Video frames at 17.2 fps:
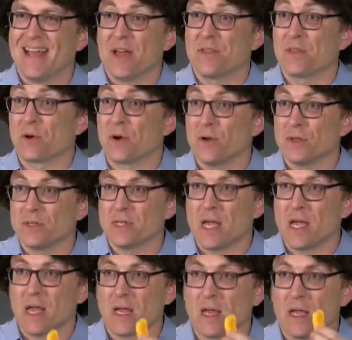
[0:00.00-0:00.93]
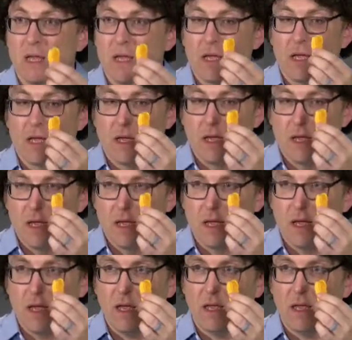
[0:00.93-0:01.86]
They're all saying,
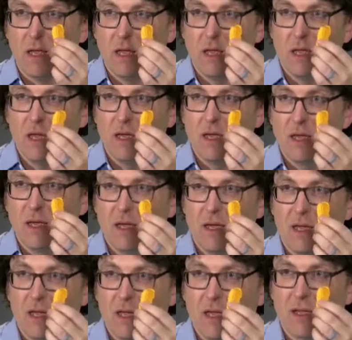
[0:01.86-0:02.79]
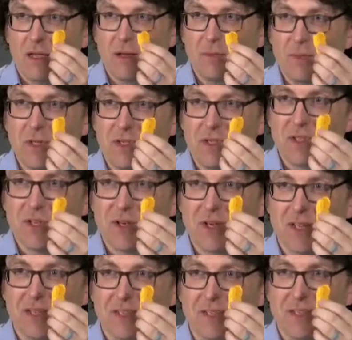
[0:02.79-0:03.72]
"Hey, come to the
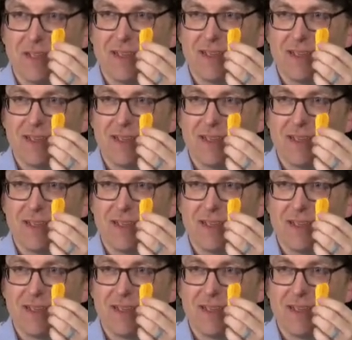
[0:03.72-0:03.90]
circus.